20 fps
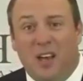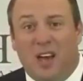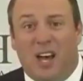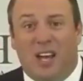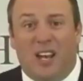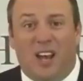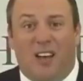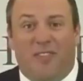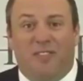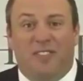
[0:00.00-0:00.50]

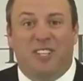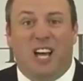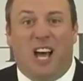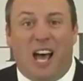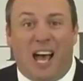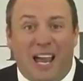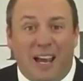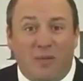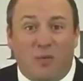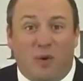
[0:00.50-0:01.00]
enough
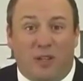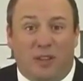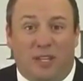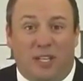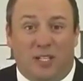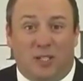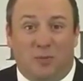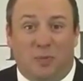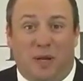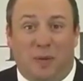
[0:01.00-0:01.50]
time with
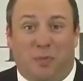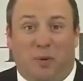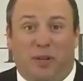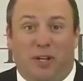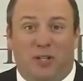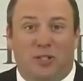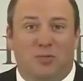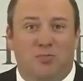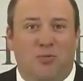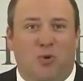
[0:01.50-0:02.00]
these people.
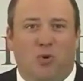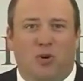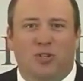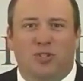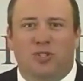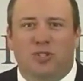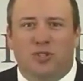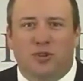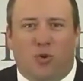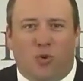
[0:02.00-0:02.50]
There's more
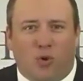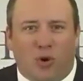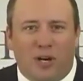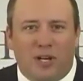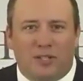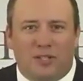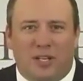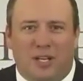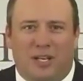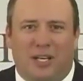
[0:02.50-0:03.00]

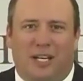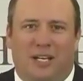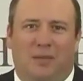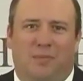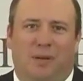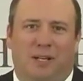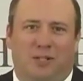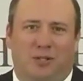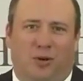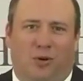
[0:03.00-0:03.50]
stories that need to
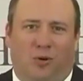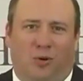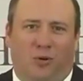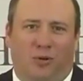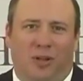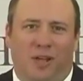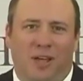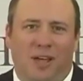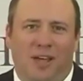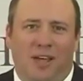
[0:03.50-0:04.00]
be
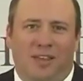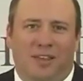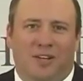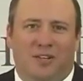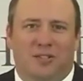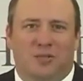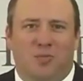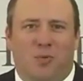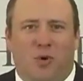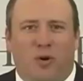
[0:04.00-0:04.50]
told.
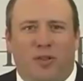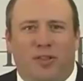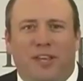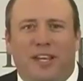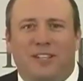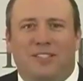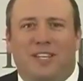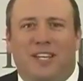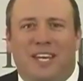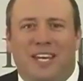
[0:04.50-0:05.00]
There's more
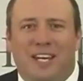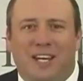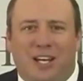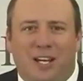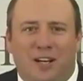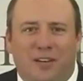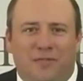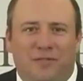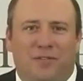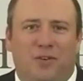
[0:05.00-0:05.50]
things that he
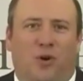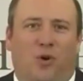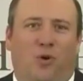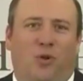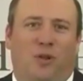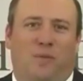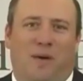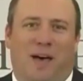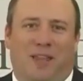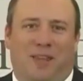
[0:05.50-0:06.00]
could have
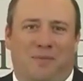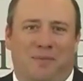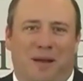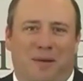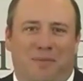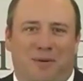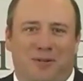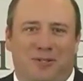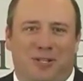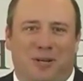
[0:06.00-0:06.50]
told about the
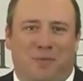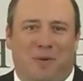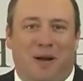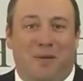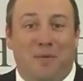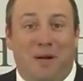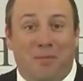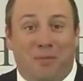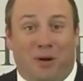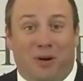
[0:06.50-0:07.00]
membership. I
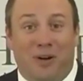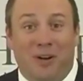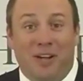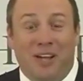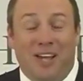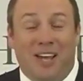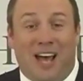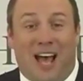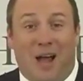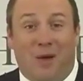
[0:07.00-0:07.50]
remember
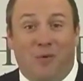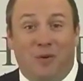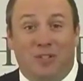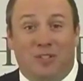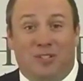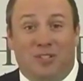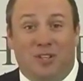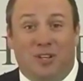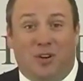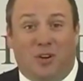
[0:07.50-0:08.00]

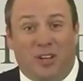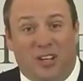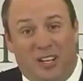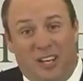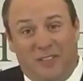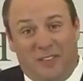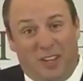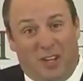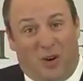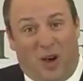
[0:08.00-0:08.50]

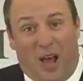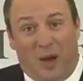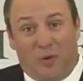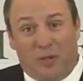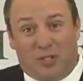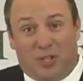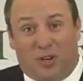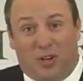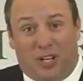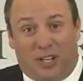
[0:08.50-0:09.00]
even though I
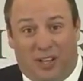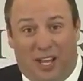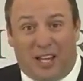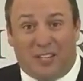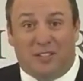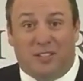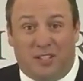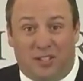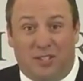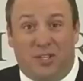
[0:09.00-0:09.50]
was earning
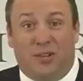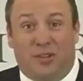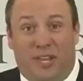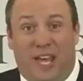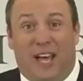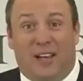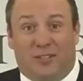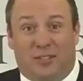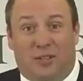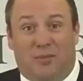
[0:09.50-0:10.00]
less than
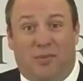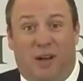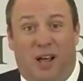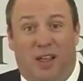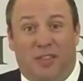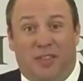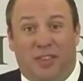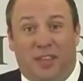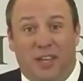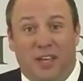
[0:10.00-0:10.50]
$2,000 a
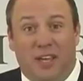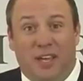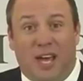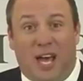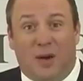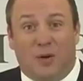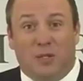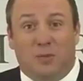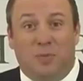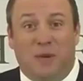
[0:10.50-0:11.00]
month,
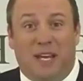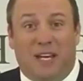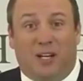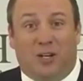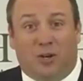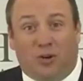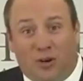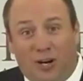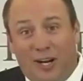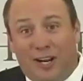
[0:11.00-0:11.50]
I was being
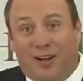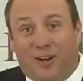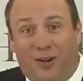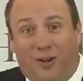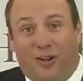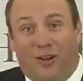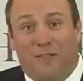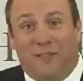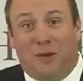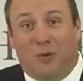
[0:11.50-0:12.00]

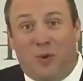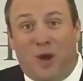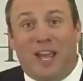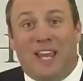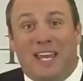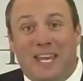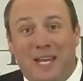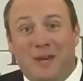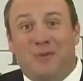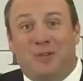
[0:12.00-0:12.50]
critical of the
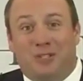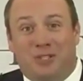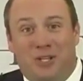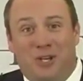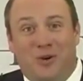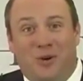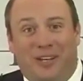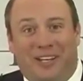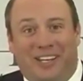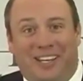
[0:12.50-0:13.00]
way he was
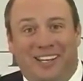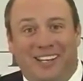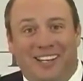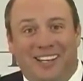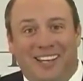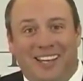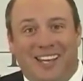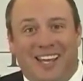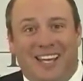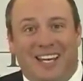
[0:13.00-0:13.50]
doing it,
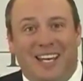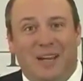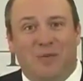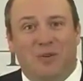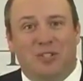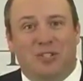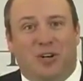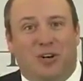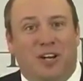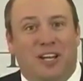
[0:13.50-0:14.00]
and he
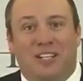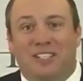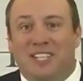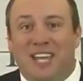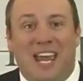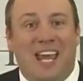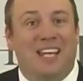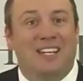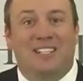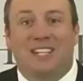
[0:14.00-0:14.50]
was earning
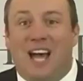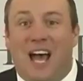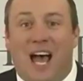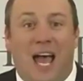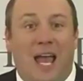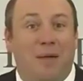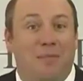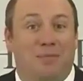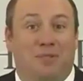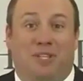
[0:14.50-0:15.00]
10
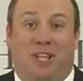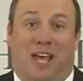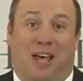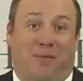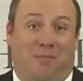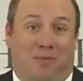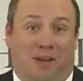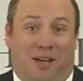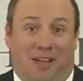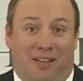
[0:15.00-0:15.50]
times that